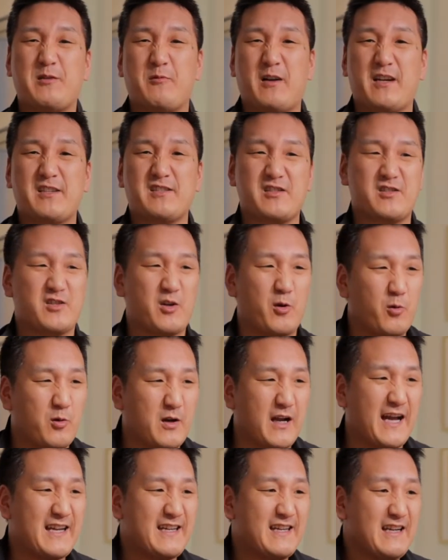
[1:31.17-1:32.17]
wines in
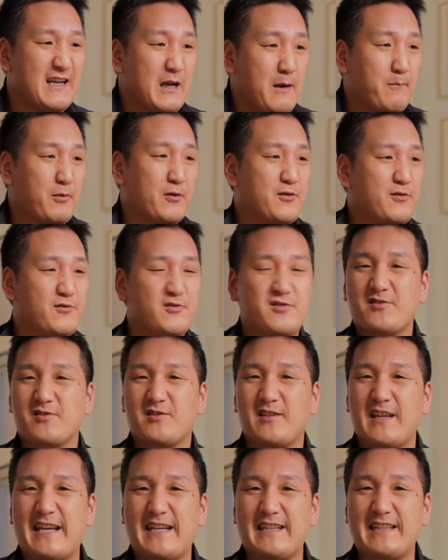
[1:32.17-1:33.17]
Tokaj, producers
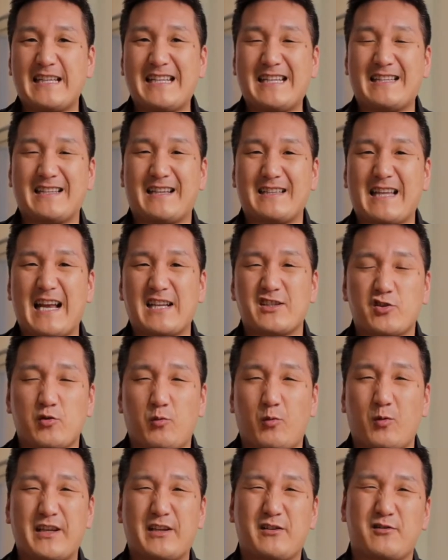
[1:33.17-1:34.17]
lately in the last
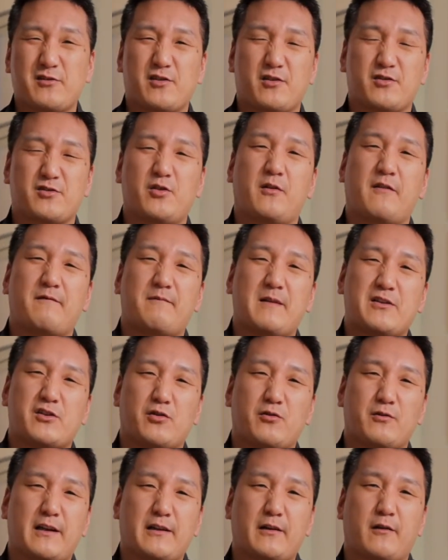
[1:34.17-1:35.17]
20 years or so have been
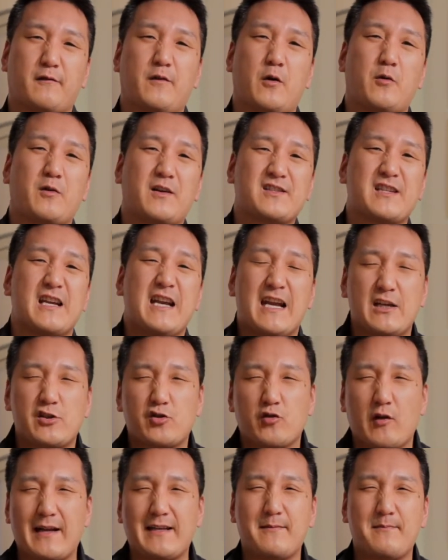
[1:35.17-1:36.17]
turning their focus and
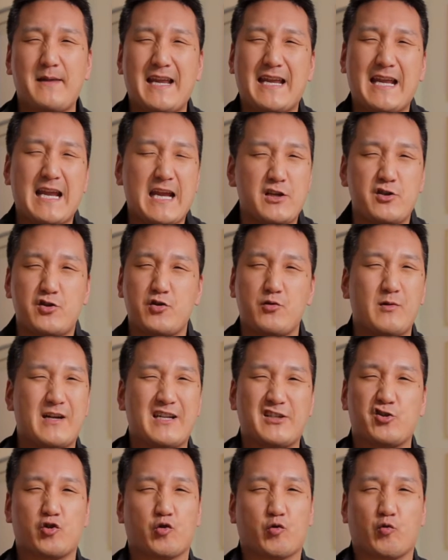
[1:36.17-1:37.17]
trying to make it into a
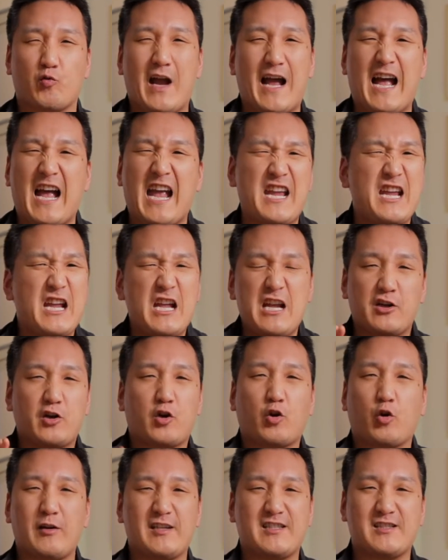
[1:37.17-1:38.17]
dry,
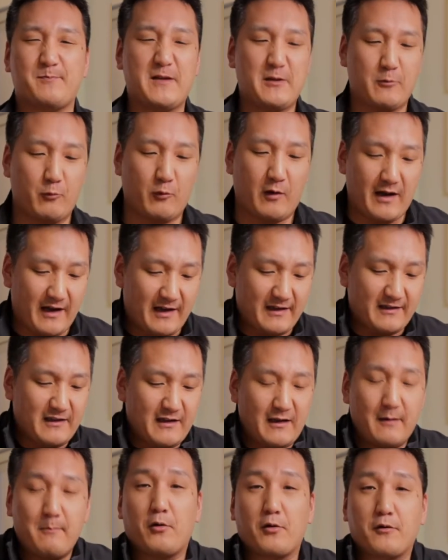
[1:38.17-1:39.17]
crispy wine,
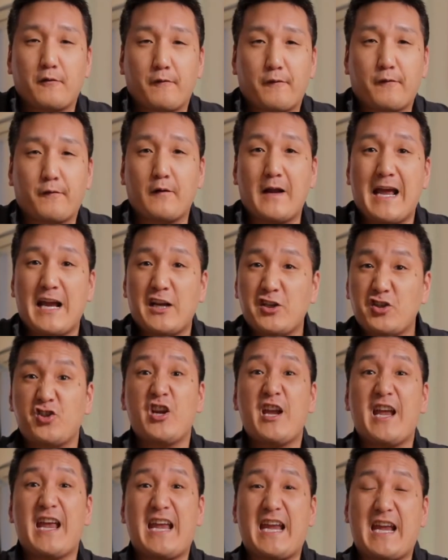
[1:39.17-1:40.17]
both fresh
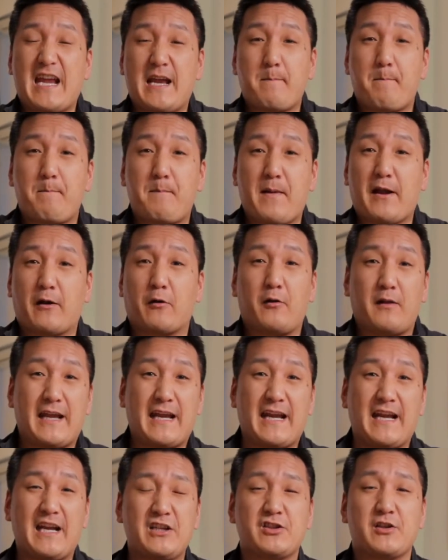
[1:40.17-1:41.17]
and
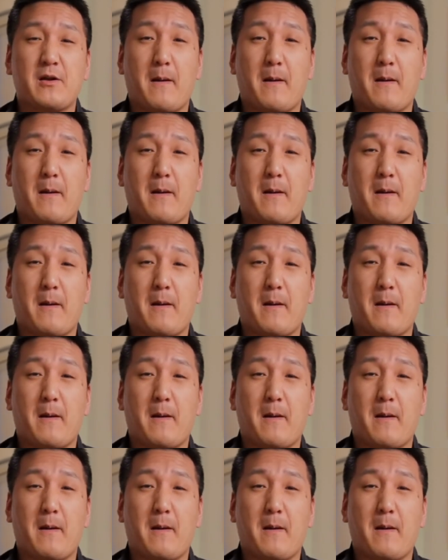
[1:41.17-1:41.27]
barrel-aged,